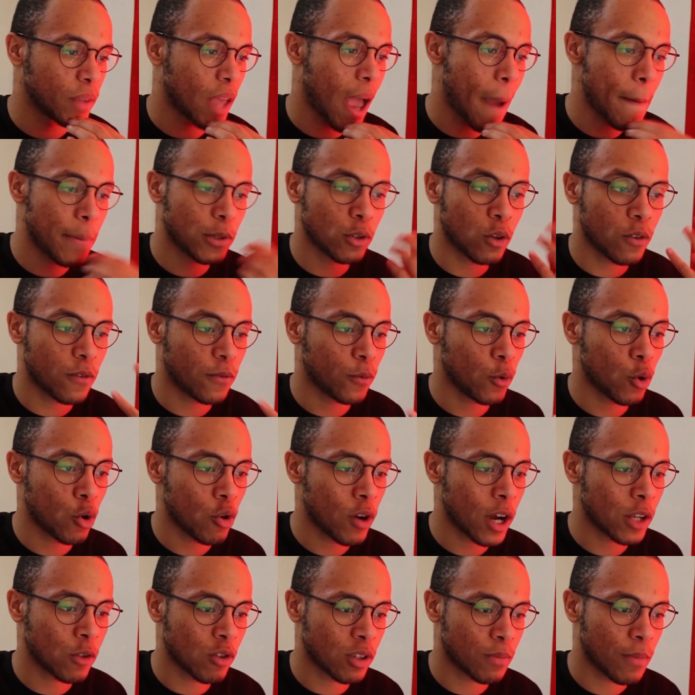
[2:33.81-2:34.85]
Episode
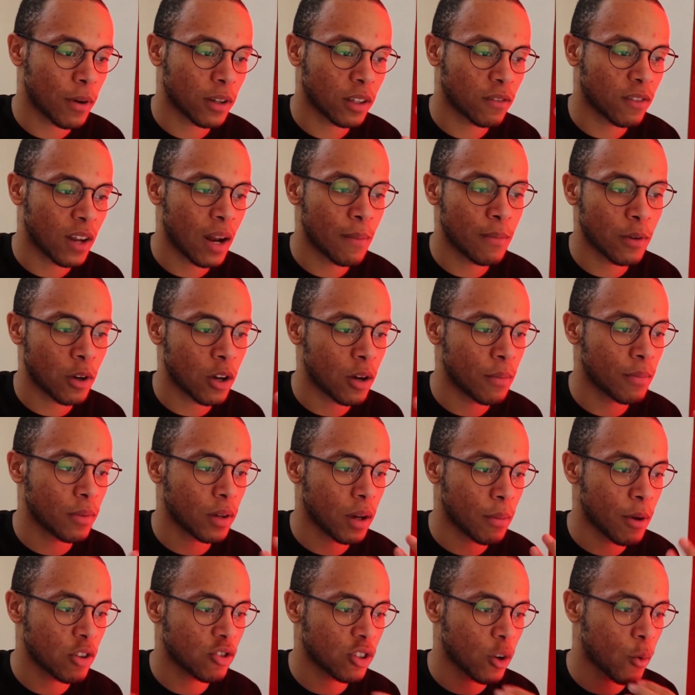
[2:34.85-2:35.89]
4, I talked about developing
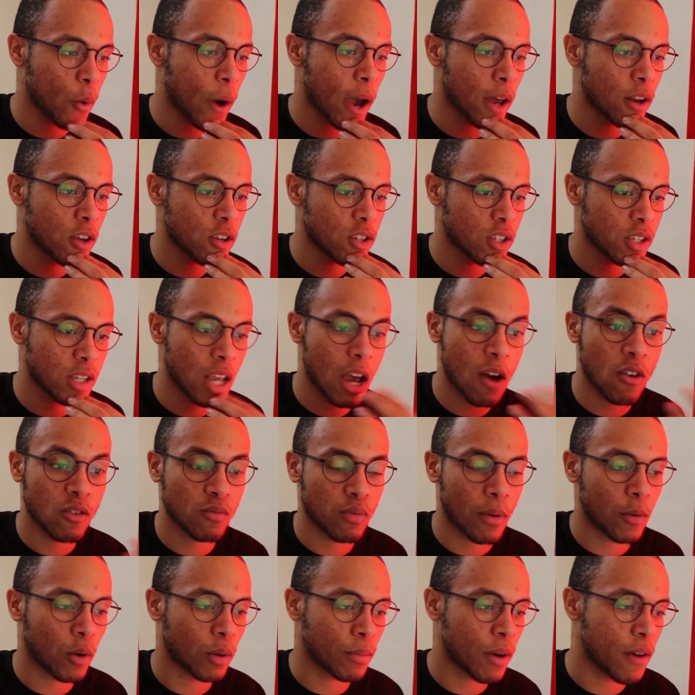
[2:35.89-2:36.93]
commercial awareness. That was
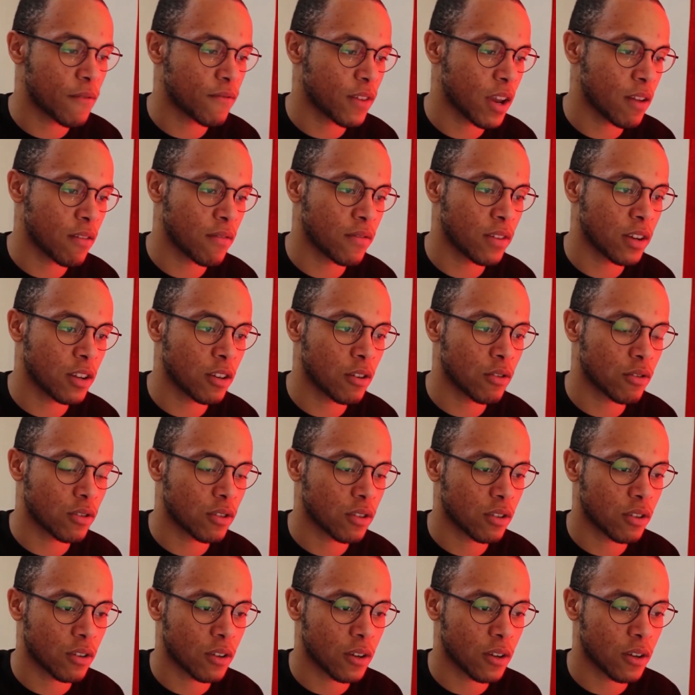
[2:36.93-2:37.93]
probably one of my favorite videos